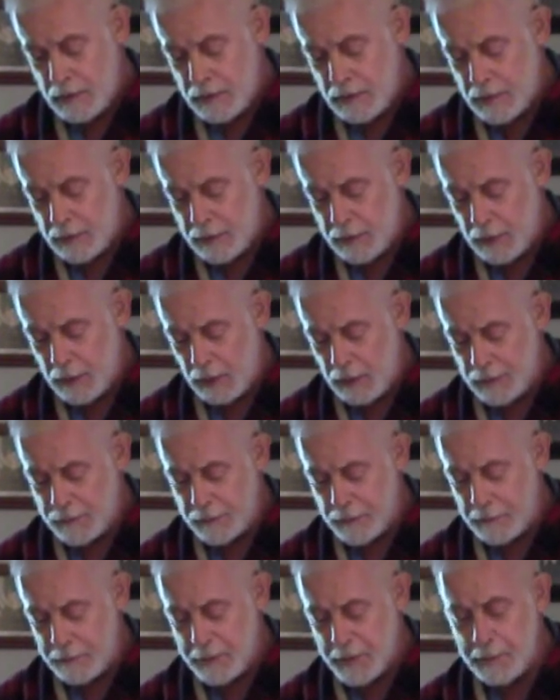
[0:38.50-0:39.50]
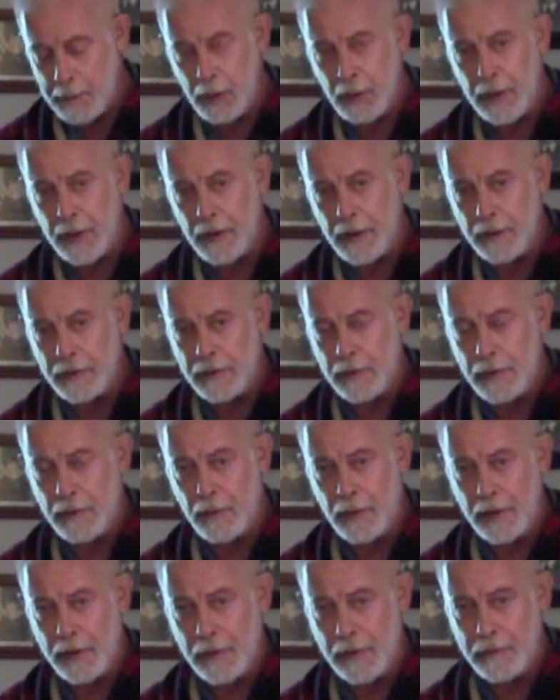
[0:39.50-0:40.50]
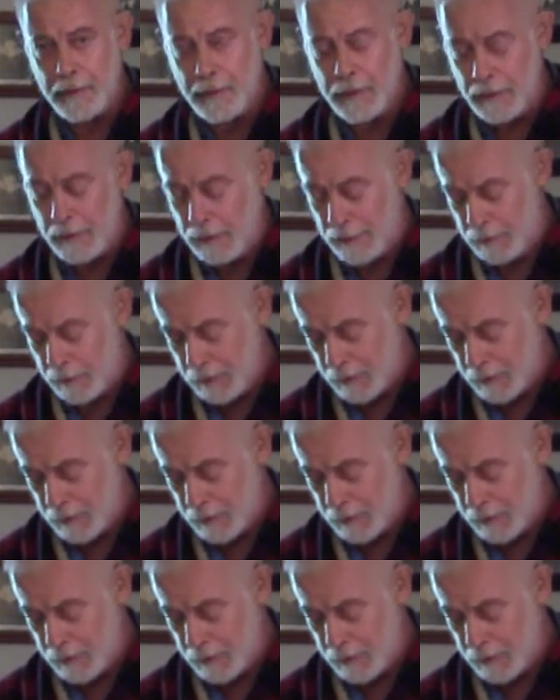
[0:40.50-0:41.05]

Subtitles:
It's called From Spokane to Granite Falls.